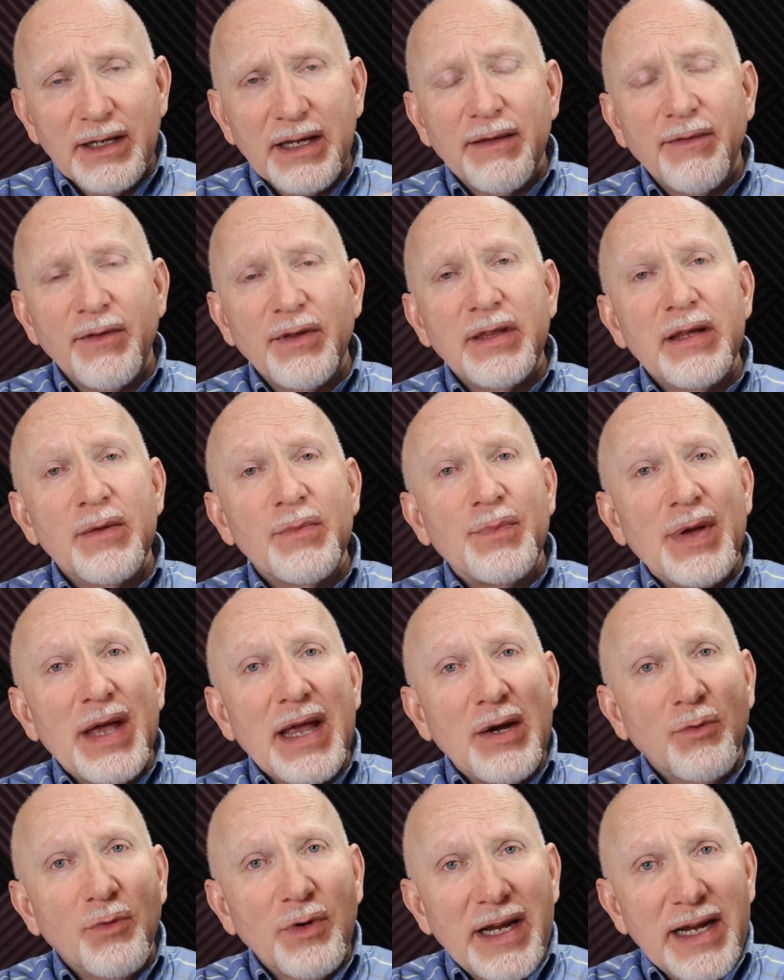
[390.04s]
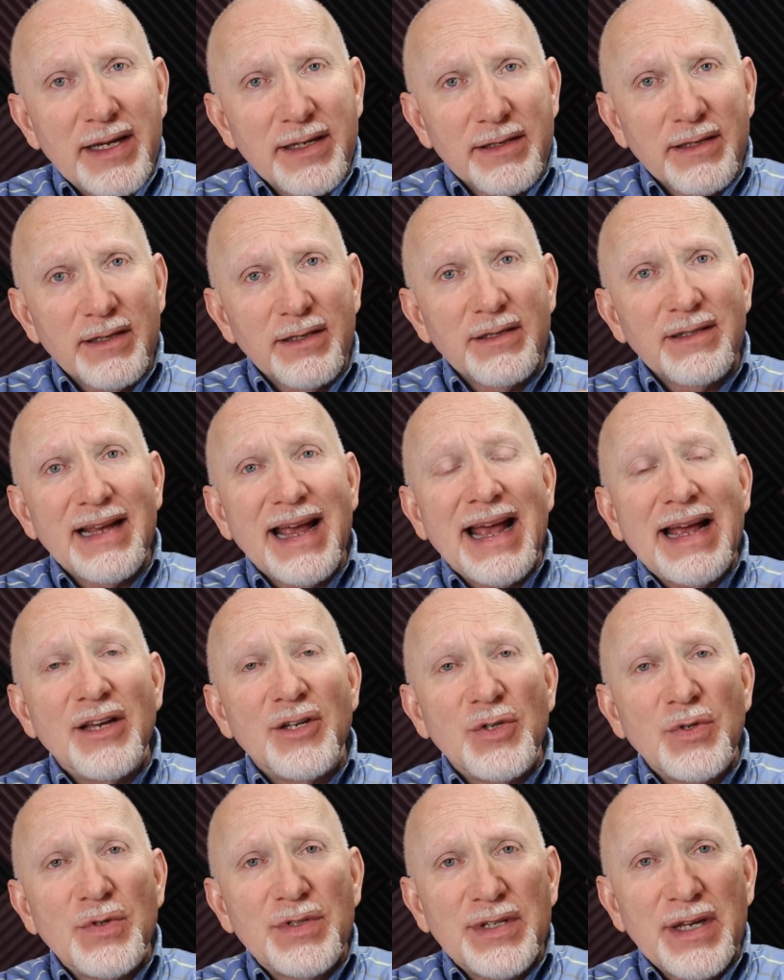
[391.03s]
giving them pay raises
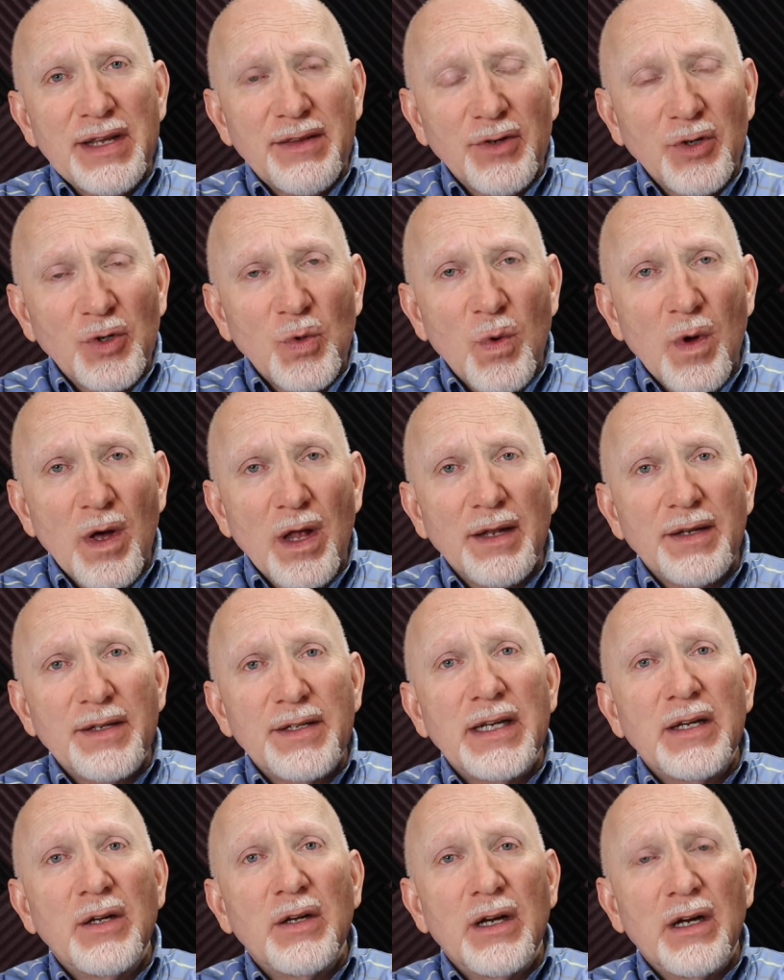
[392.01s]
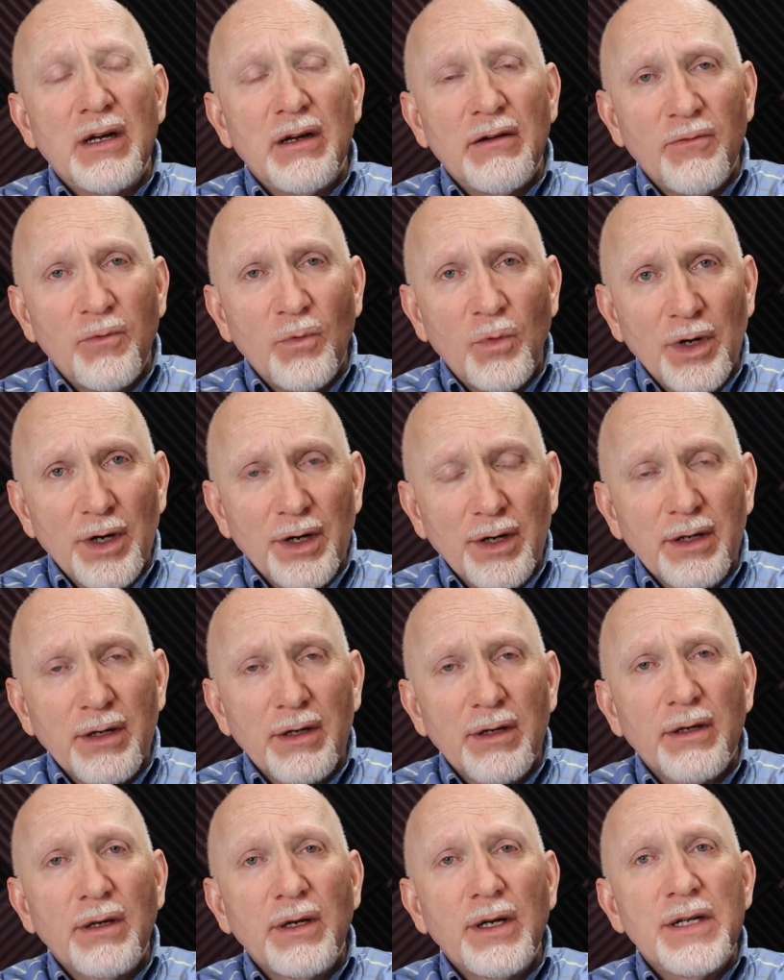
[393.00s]
as you see their quality of work
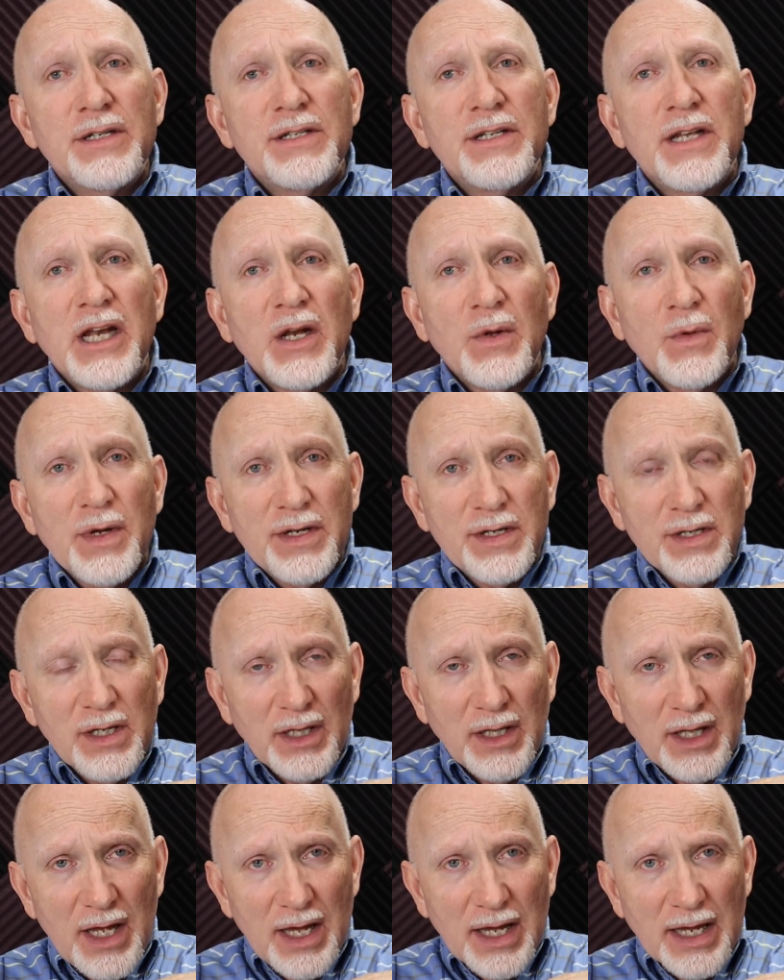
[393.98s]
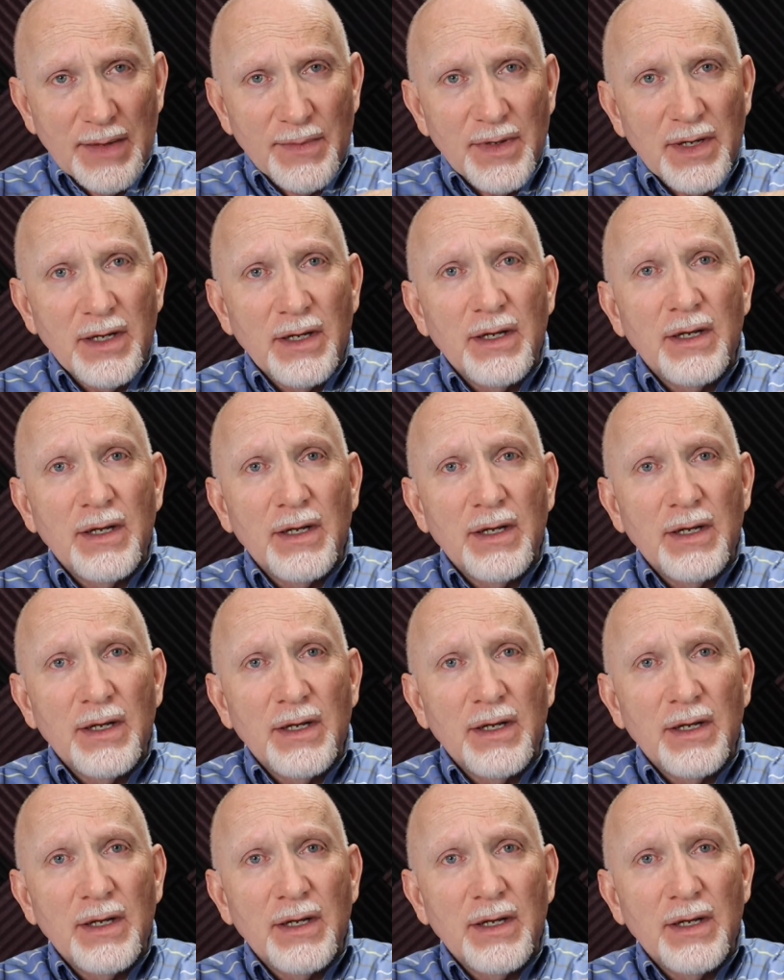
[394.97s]
continuing to climb.